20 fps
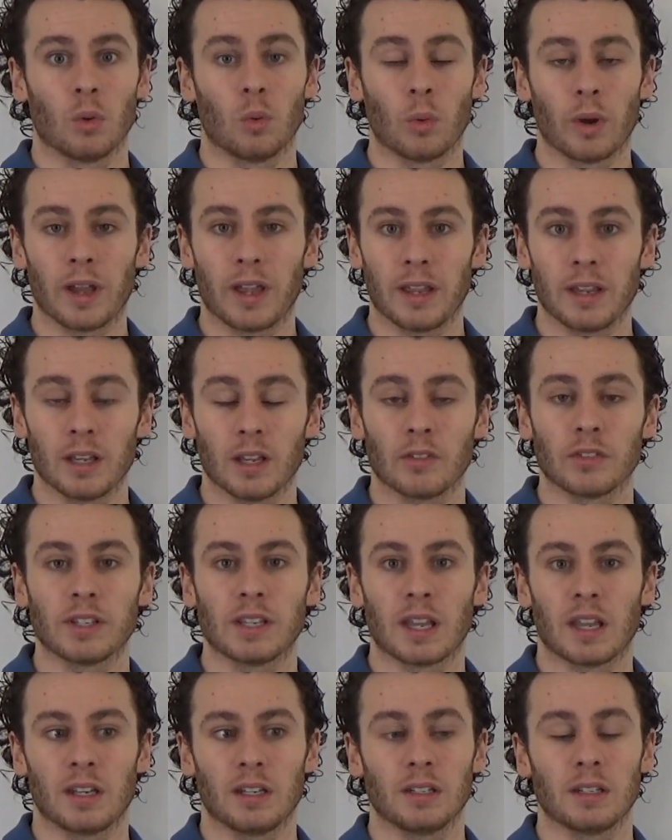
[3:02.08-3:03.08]
way of
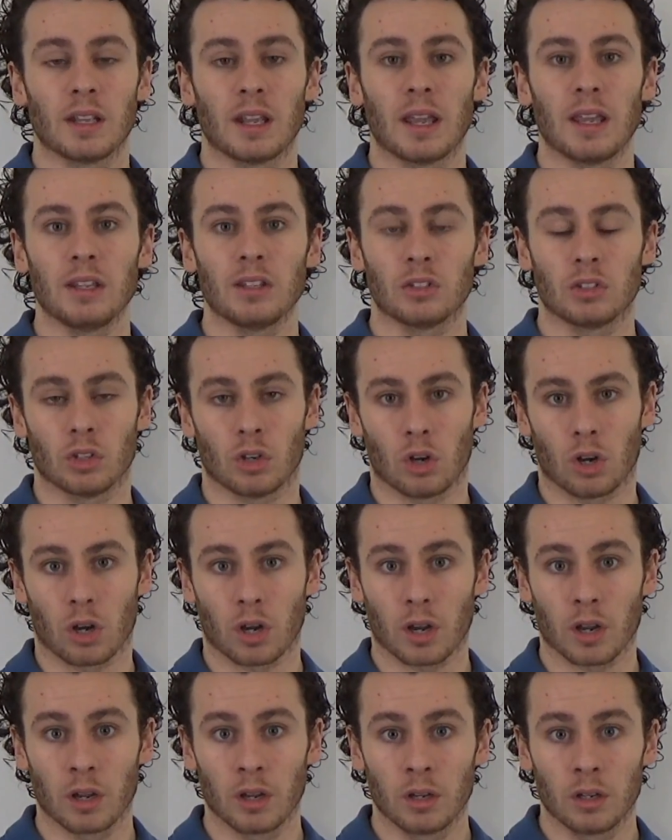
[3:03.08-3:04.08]
getting a
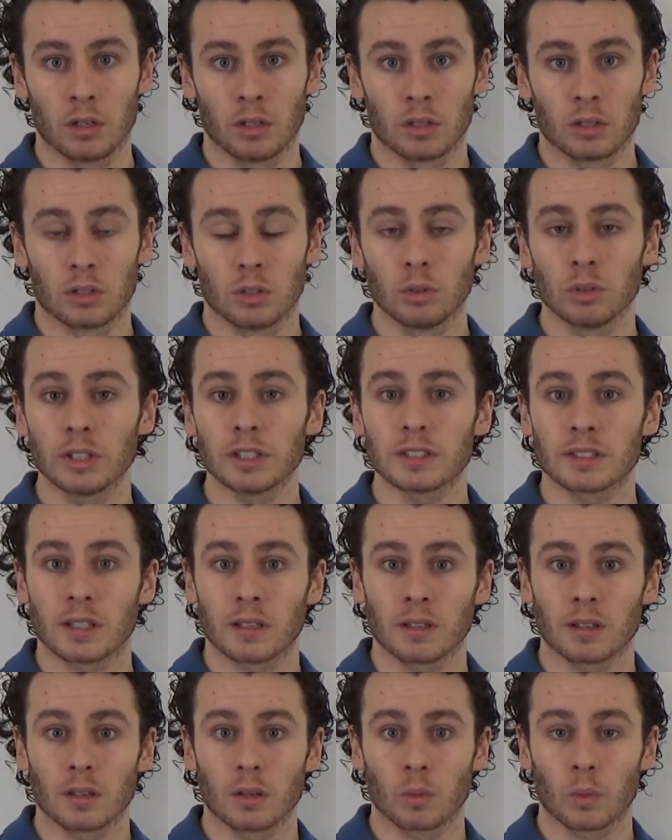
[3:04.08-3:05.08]
dog to
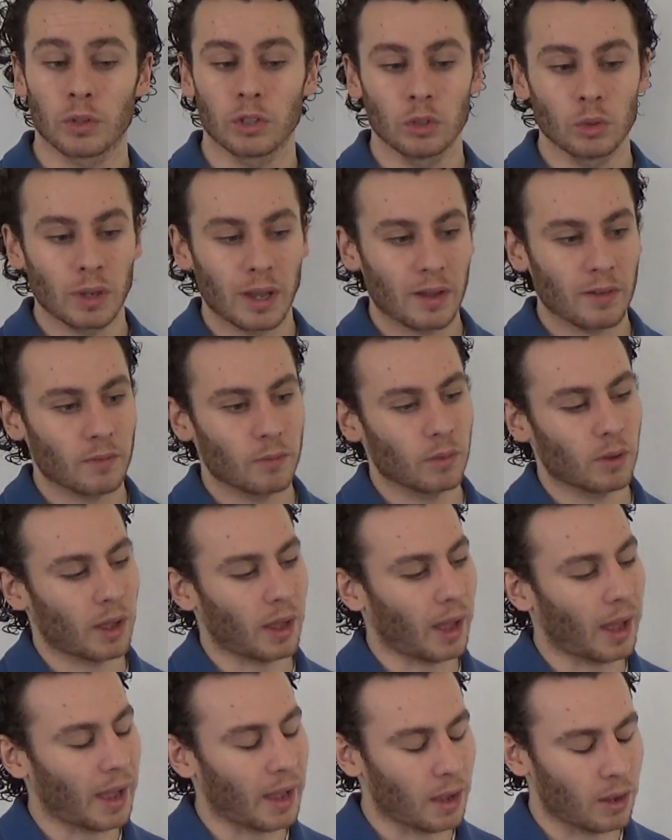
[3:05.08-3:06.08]
listen. When you have
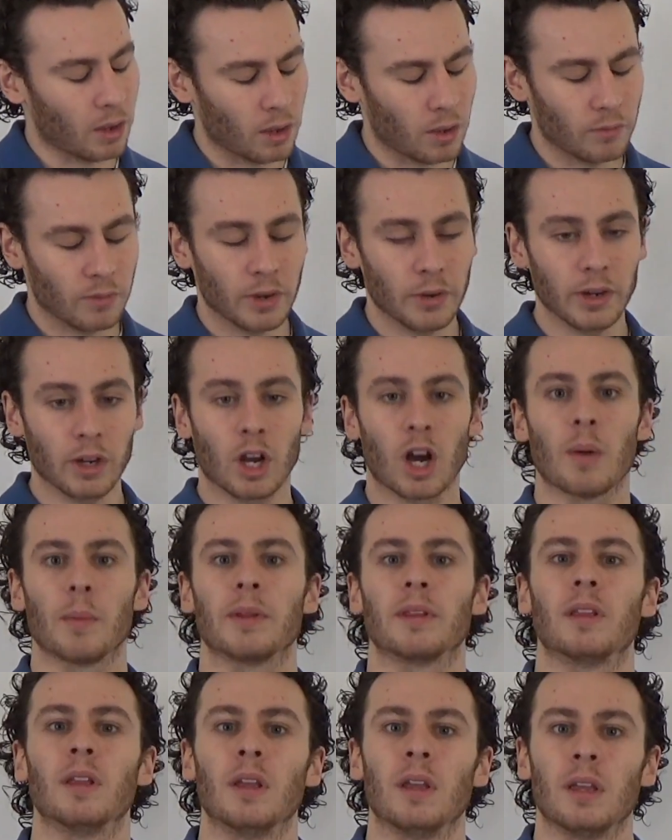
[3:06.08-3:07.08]
a very
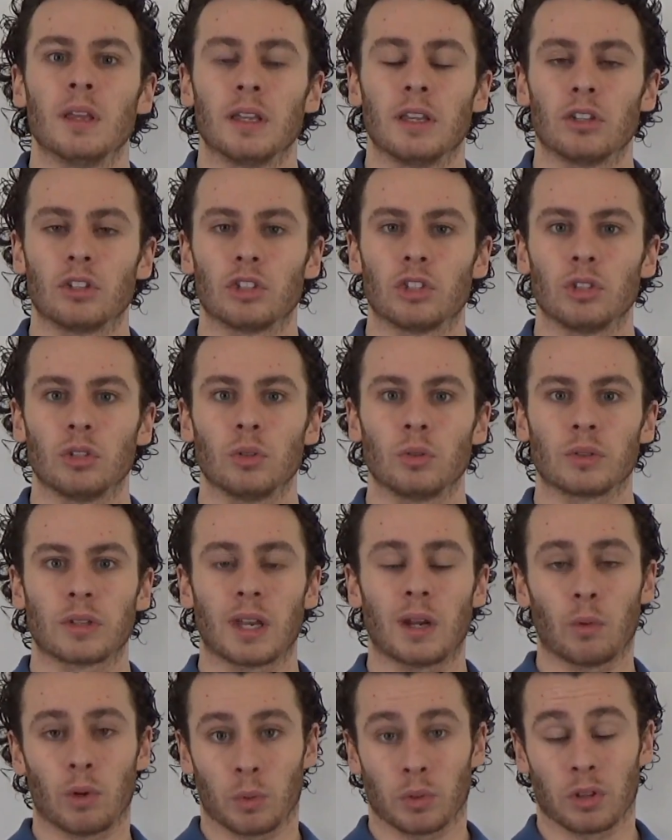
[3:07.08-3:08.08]
common issue
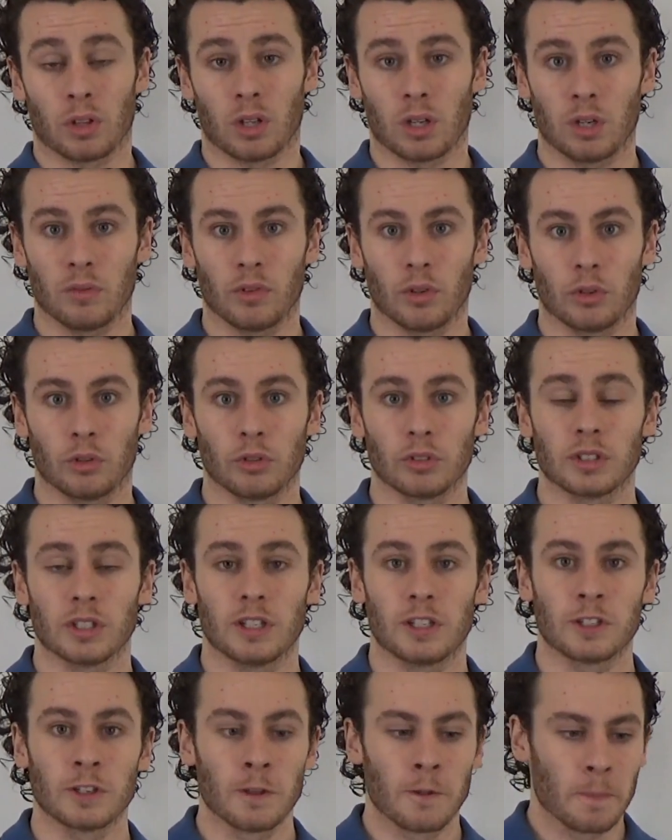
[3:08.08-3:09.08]
that I work with a lot of owners
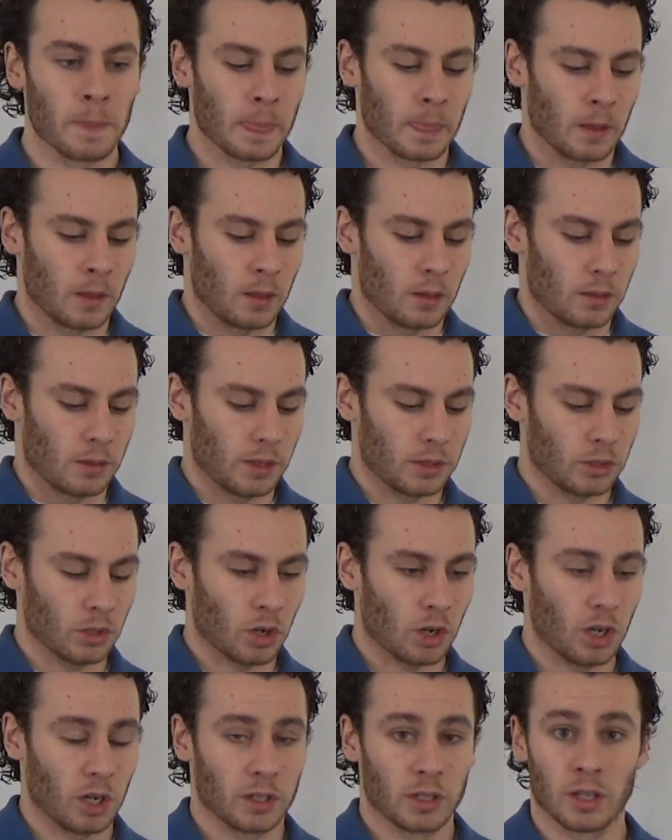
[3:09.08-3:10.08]
is the
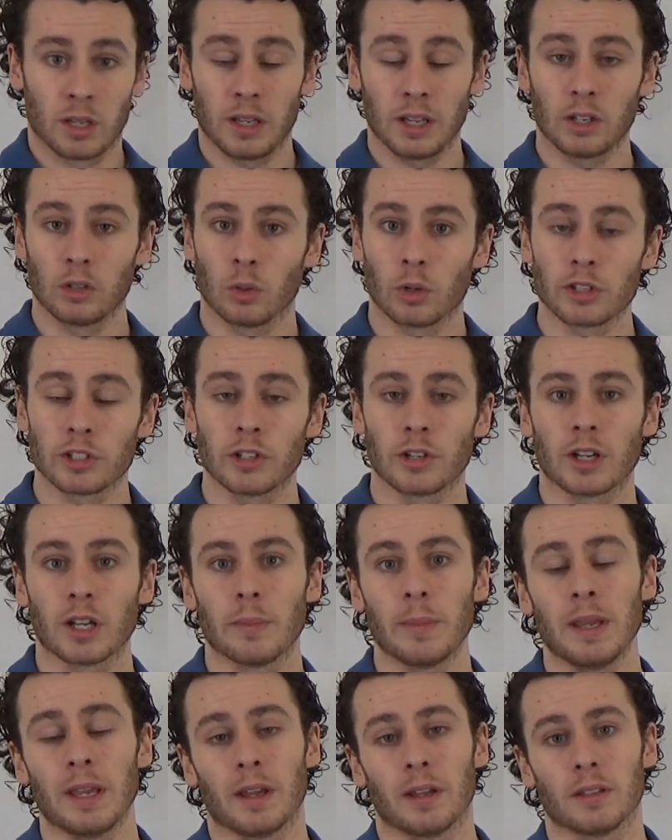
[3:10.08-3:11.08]
dog ignores their
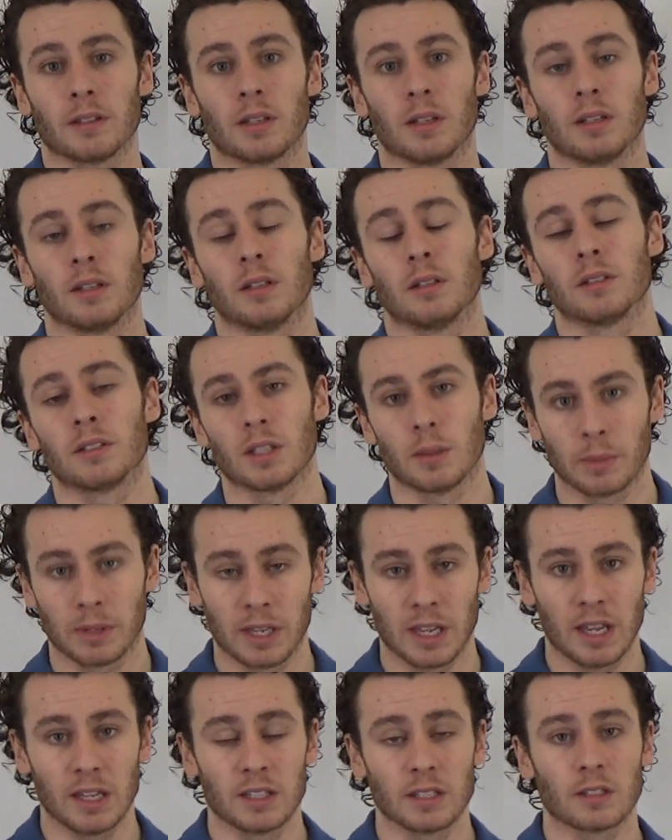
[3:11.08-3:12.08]
commands, and in some
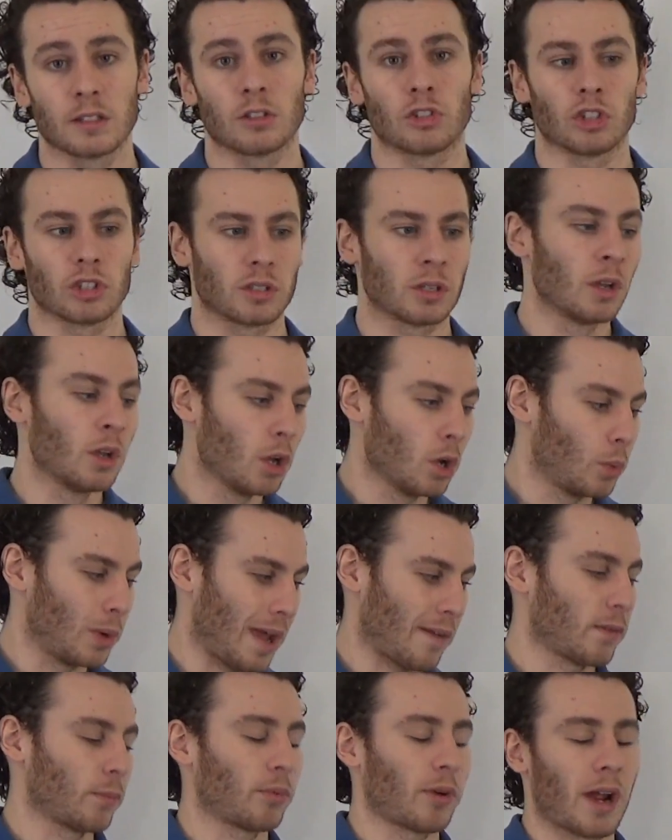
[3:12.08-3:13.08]
cases it's just we
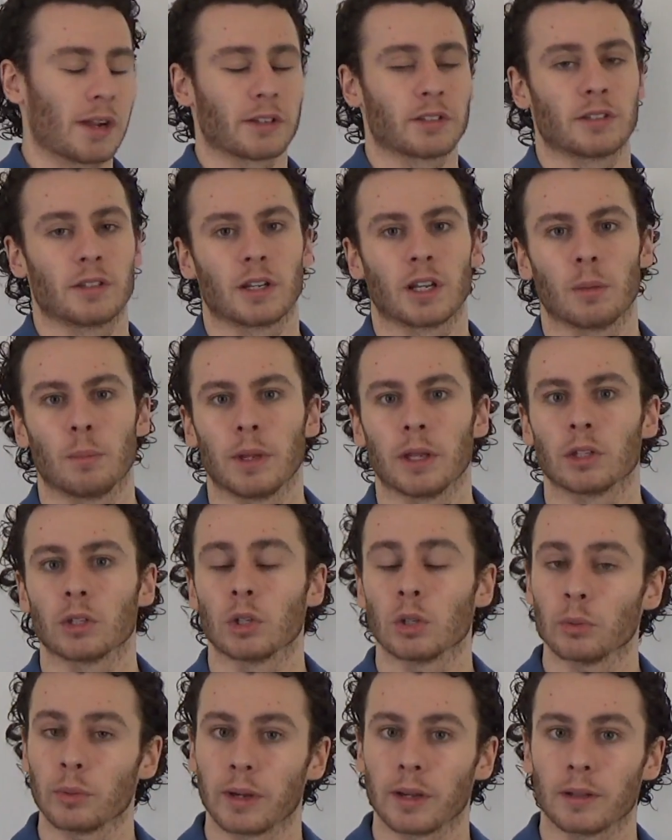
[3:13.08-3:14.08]
haven't practiced the command
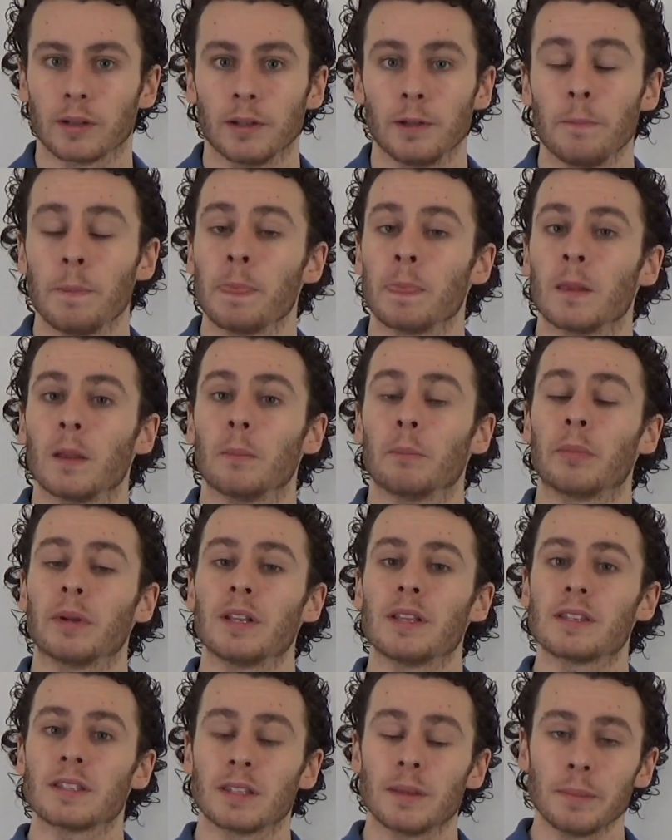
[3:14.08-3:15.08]
correctly.
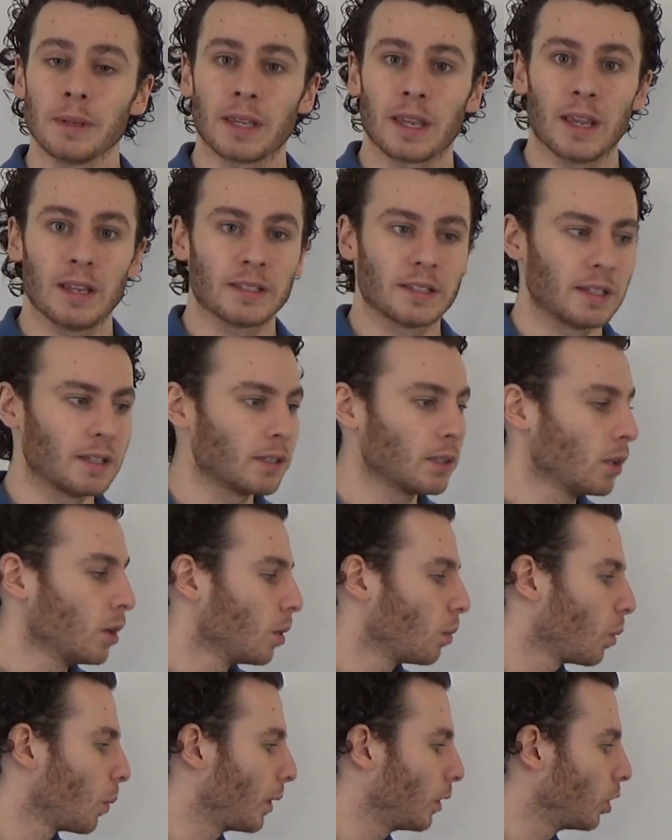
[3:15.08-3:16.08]
But in some cases,
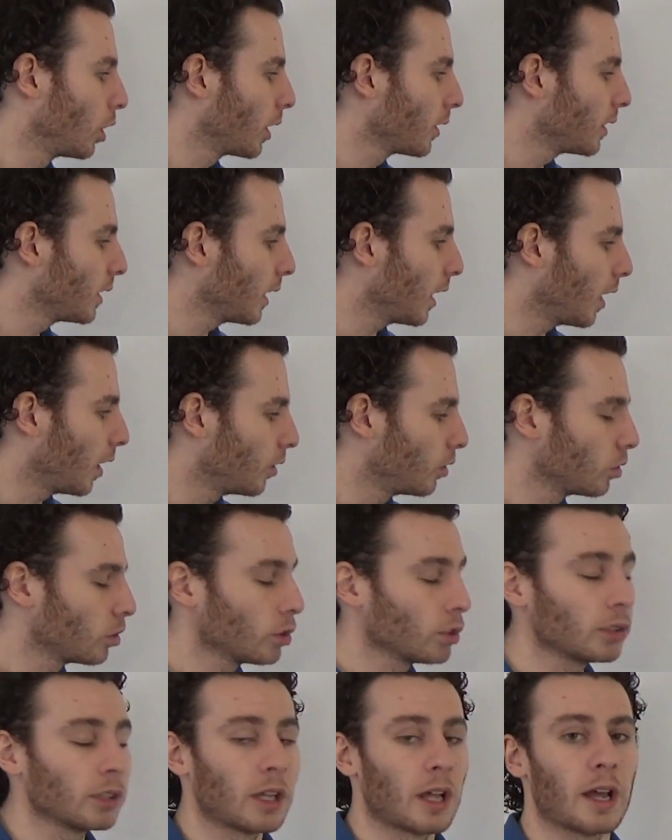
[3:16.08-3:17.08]
when we look at the
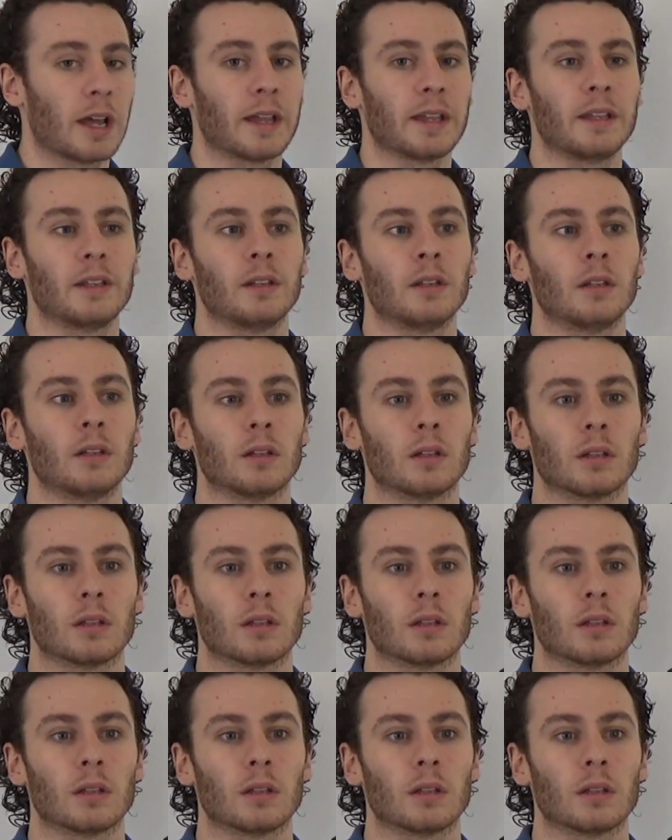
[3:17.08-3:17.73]
underlying